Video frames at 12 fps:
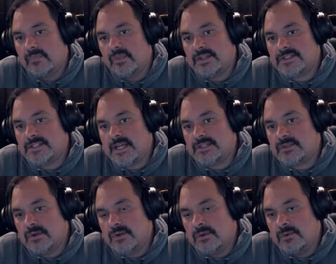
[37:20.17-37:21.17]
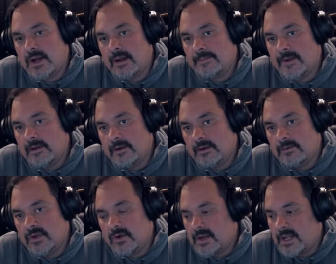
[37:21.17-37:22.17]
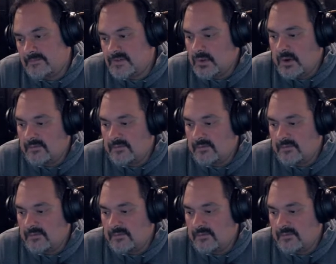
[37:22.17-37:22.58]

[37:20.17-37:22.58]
the set screw up here, you're going to have two